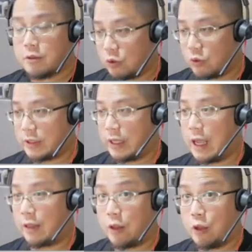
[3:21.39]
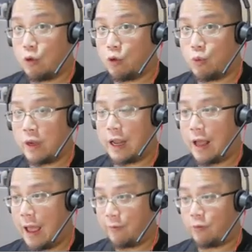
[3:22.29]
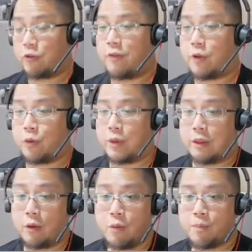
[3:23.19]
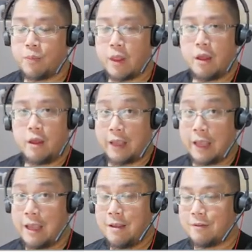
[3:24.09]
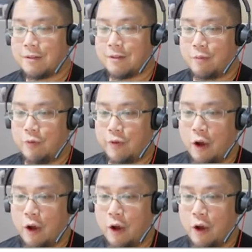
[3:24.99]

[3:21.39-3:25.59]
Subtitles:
so stay tuned to what I share for you with you. Okay, moving